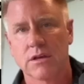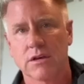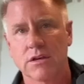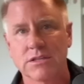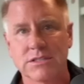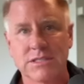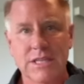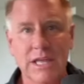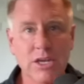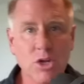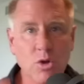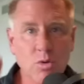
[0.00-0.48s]

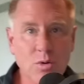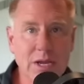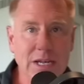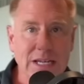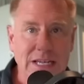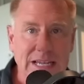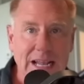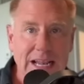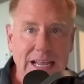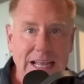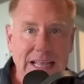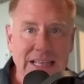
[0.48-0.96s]
because then you
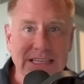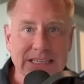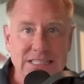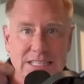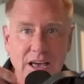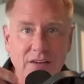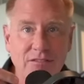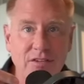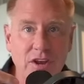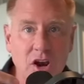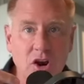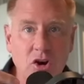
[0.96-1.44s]
could
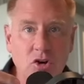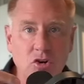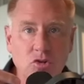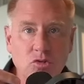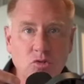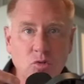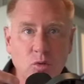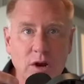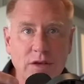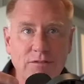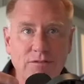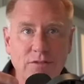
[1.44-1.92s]

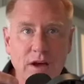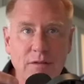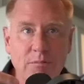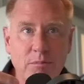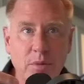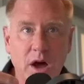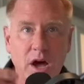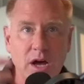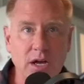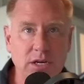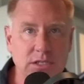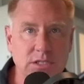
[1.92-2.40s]
725
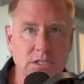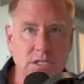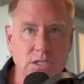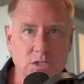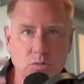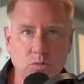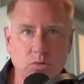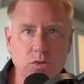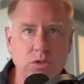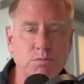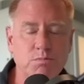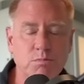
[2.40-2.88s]
bucks. This
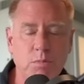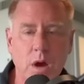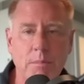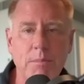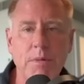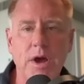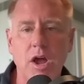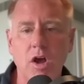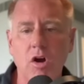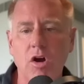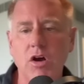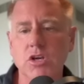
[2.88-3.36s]
was
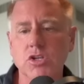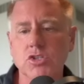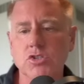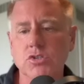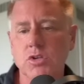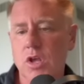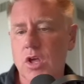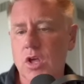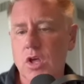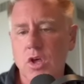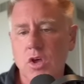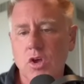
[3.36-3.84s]
my August
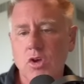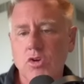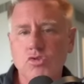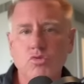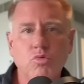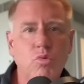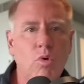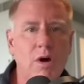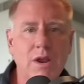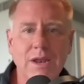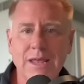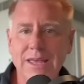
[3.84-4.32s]

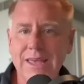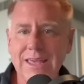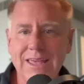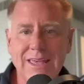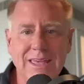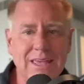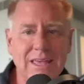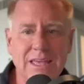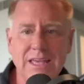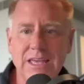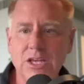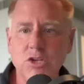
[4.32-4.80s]

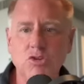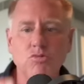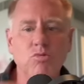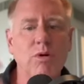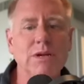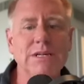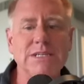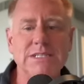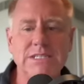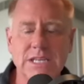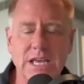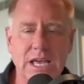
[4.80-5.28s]
Twenty
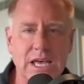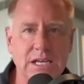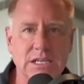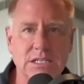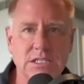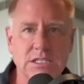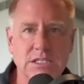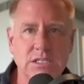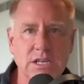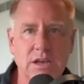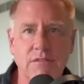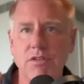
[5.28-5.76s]
twenty six,
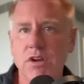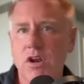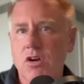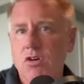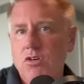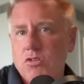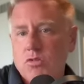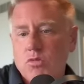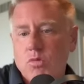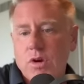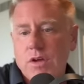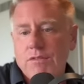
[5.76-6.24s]

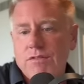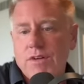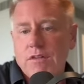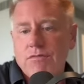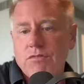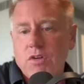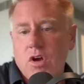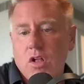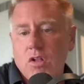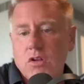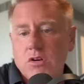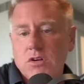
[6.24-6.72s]

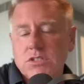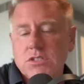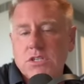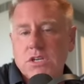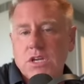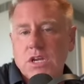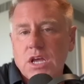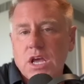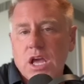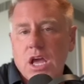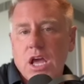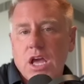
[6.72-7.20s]
$725.
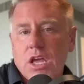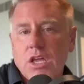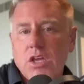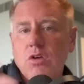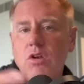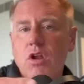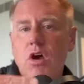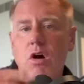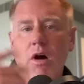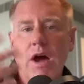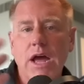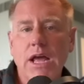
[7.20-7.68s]
You
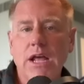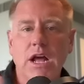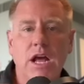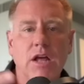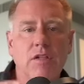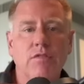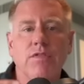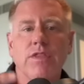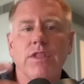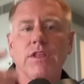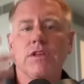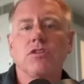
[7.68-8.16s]
know, I, I
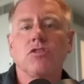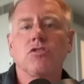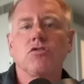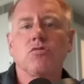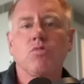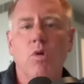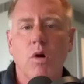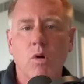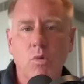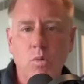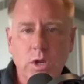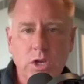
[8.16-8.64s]
this is
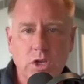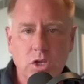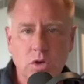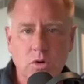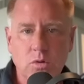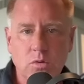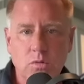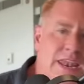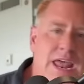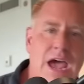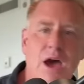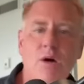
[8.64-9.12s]
what we
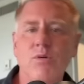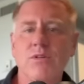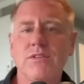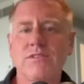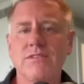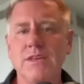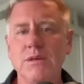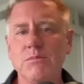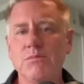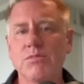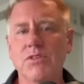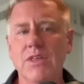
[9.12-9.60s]
do. Now it
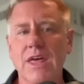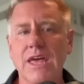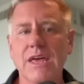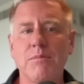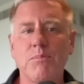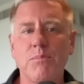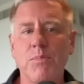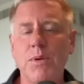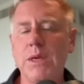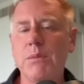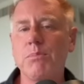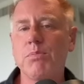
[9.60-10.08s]
seems
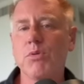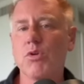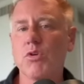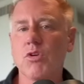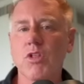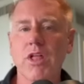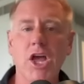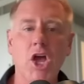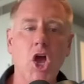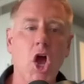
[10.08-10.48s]
like people are like,